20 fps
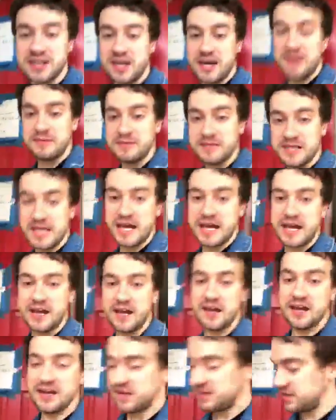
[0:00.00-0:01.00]
time of
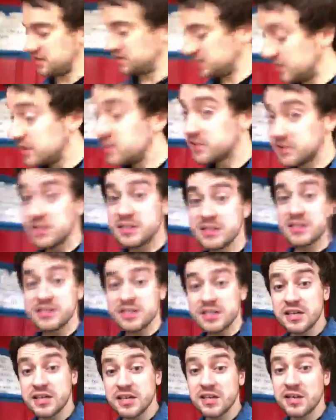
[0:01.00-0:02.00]
day.
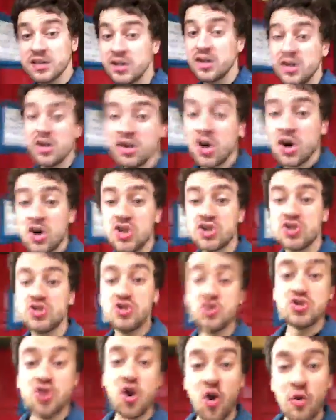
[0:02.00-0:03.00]
Seriously, because
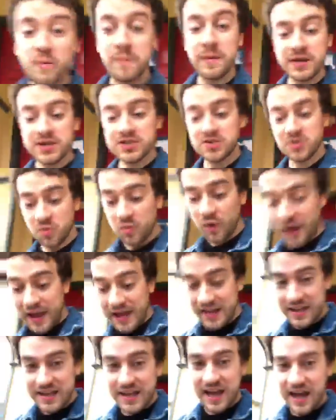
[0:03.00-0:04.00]
nobody's
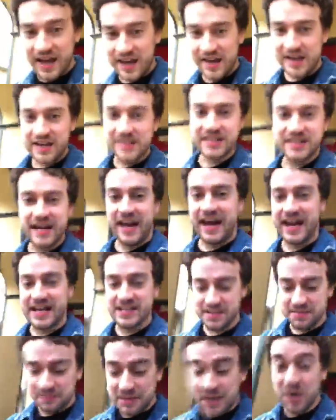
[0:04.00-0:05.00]
awake yet to
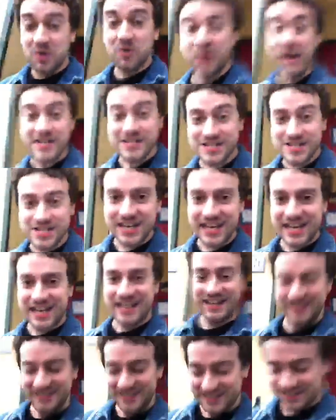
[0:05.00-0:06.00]
ask me
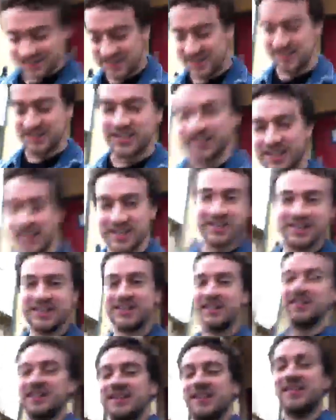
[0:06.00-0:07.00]
questions.
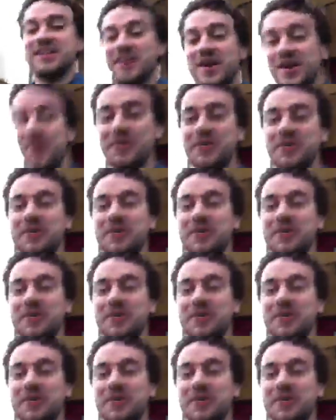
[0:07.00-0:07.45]
No